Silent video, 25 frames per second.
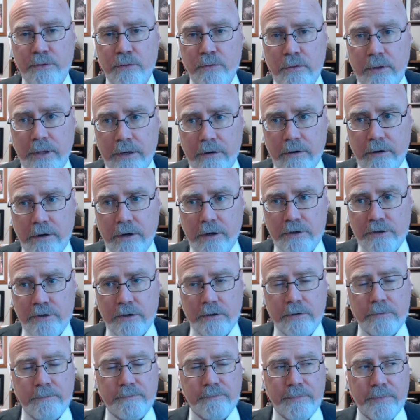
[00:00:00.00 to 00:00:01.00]

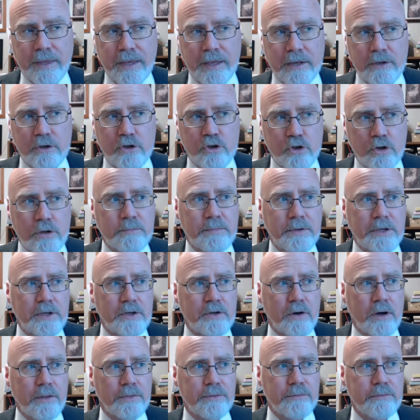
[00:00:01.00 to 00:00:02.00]
literature and should be
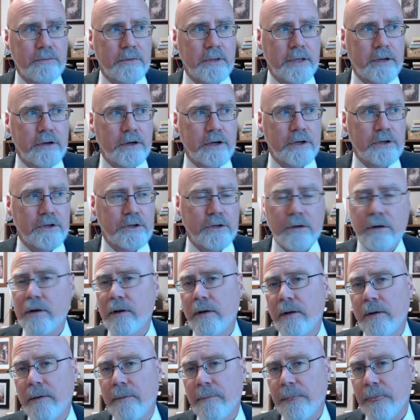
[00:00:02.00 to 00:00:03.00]
taught through literature,
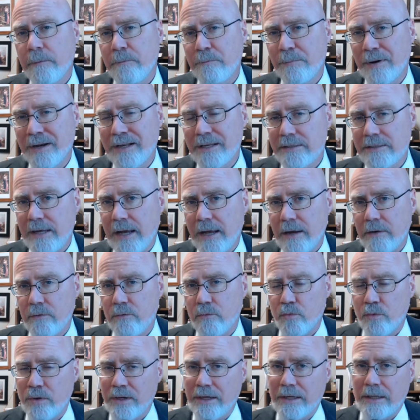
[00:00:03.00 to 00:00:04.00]
but is not
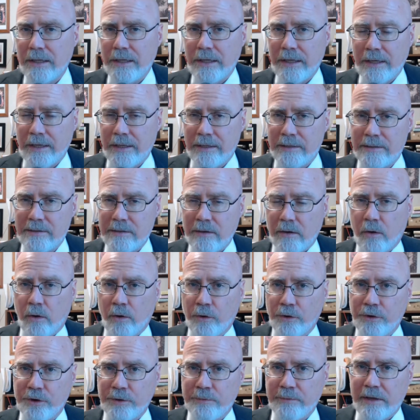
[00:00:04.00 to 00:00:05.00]
really its
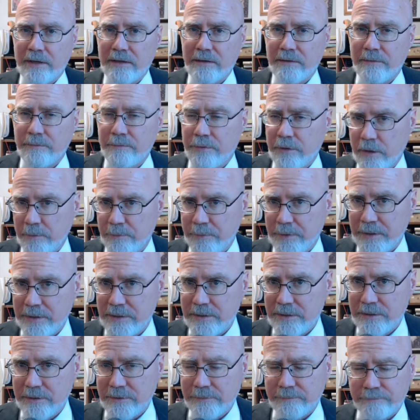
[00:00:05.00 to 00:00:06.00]
ultimate
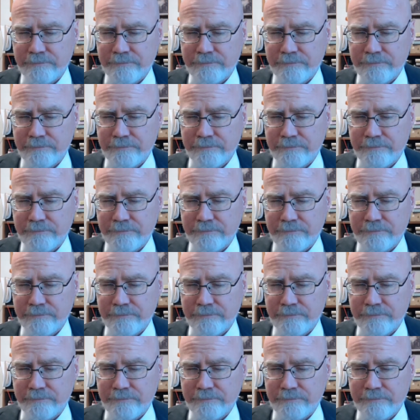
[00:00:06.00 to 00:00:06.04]
purpose.